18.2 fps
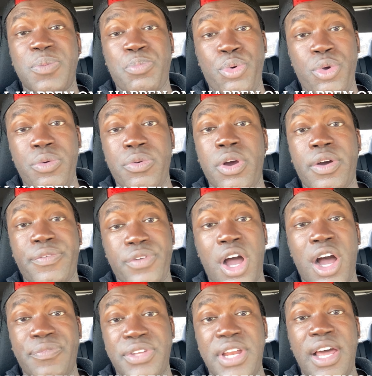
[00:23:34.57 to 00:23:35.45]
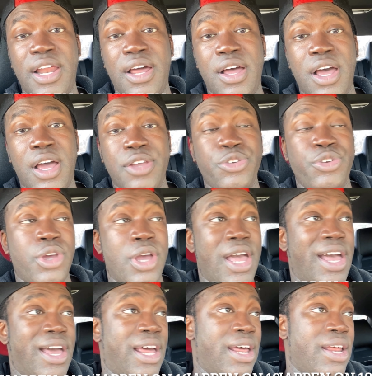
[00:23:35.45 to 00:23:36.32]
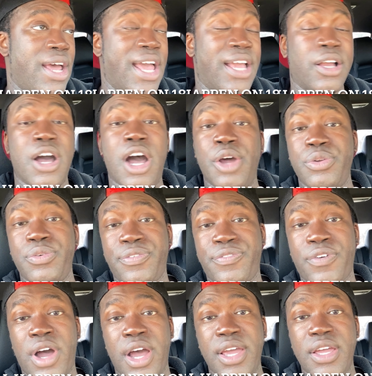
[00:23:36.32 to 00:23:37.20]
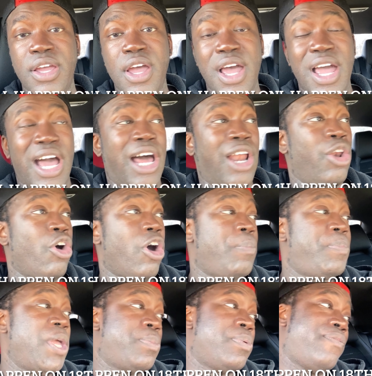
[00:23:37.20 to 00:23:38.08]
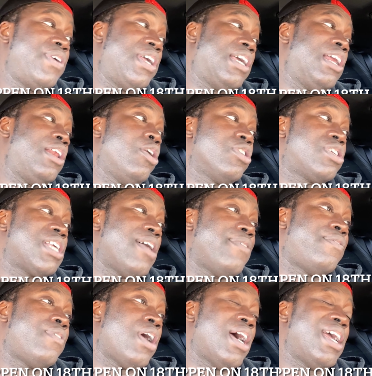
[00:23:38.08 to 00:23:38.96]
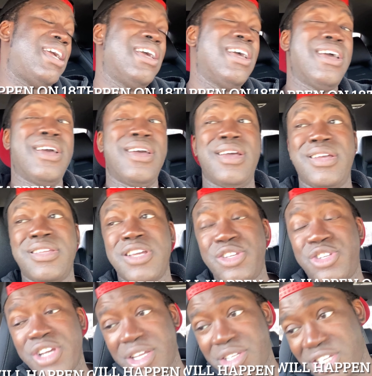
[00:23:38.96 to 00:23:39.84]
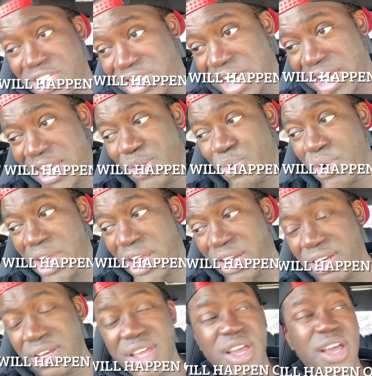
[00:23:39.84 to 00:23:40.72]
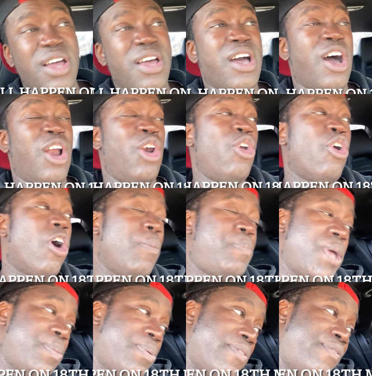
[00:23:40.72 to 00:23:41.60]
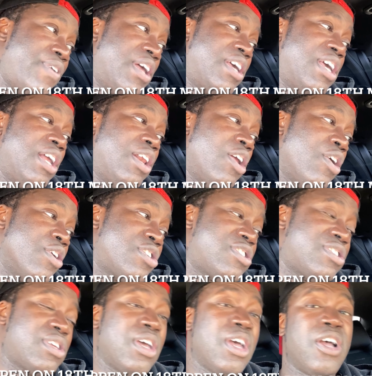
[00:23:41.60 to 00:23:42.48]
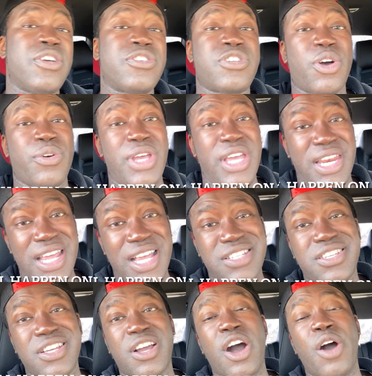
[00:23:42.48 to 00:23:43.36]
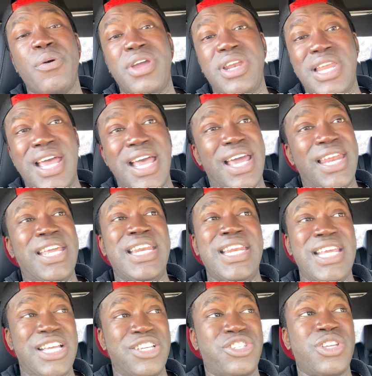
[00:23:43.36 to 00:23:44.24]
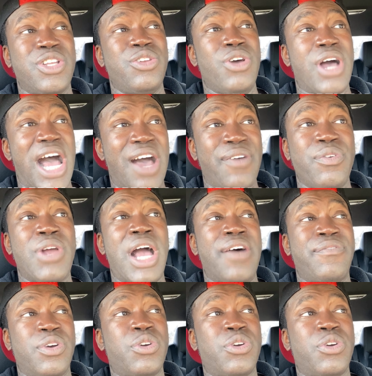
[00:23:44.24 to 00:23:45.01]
prove after uh, you, uh, Ngannou fight. A lot of people think he lost that fight. The judges said he win. A lot of people think he lost. So he needs to go in there and he needs to look, have, have a